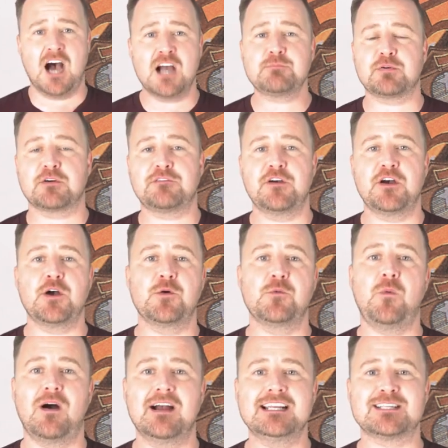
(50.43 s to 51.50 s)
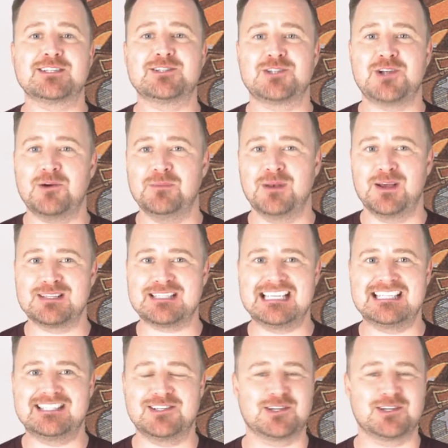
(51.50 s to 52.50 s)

I prefer wider stop losses